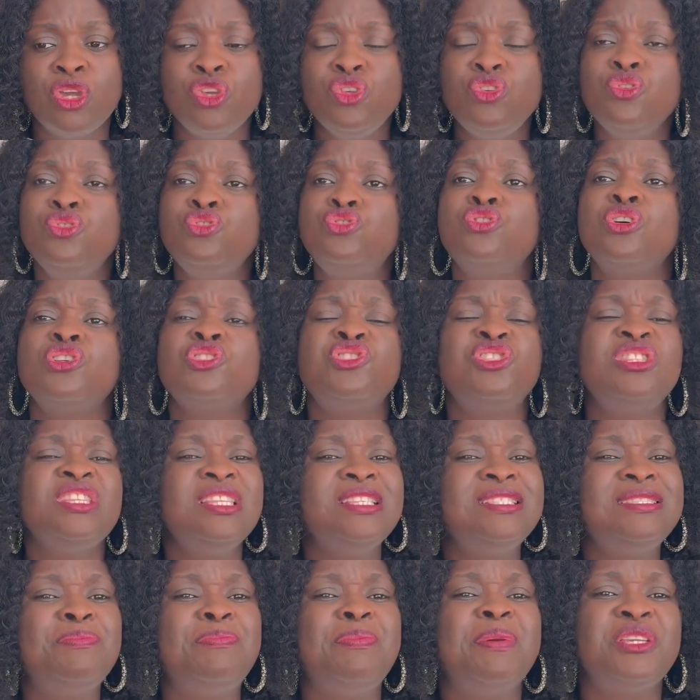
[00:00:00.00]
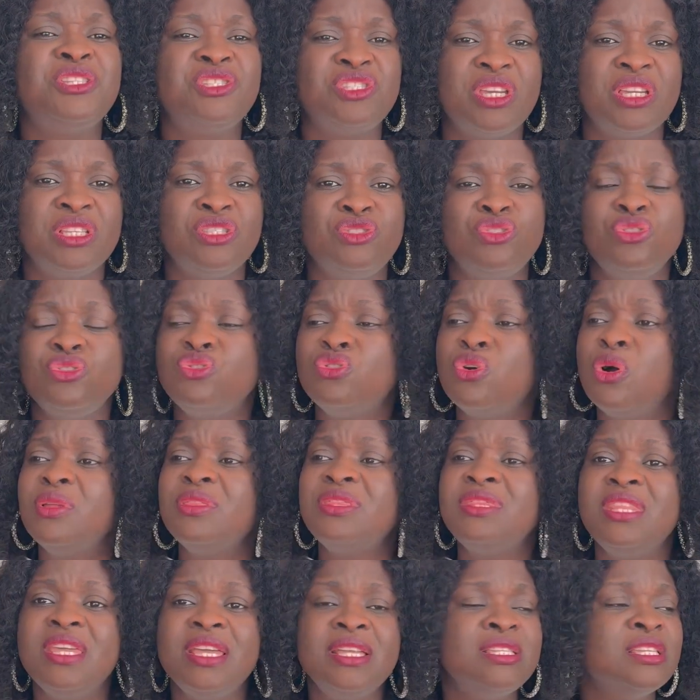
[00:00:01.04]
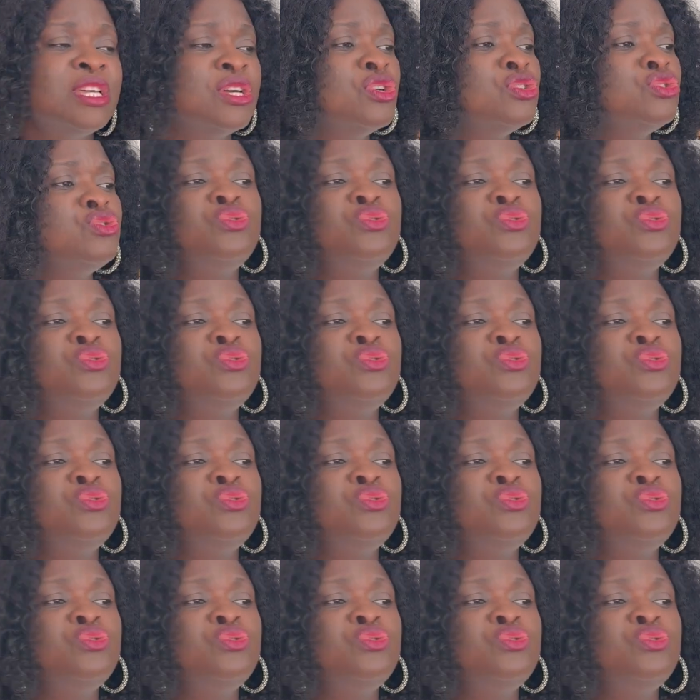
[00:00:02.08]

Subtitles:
You just need patience. You don't need